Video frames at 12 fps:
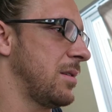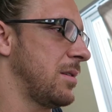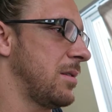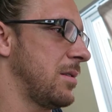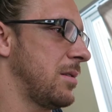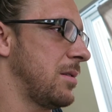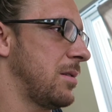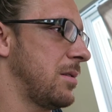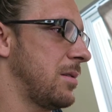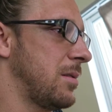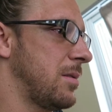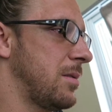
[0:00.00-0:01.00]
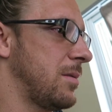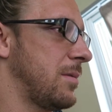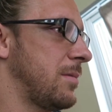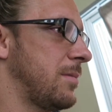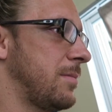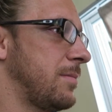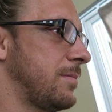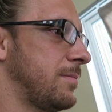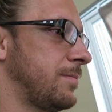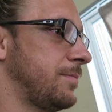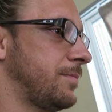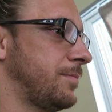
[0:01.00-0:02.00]

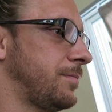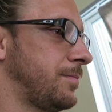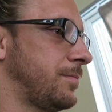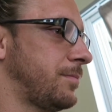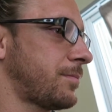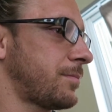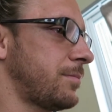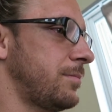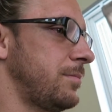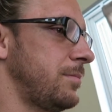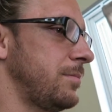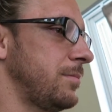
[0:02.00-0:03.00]
Nobody speaks.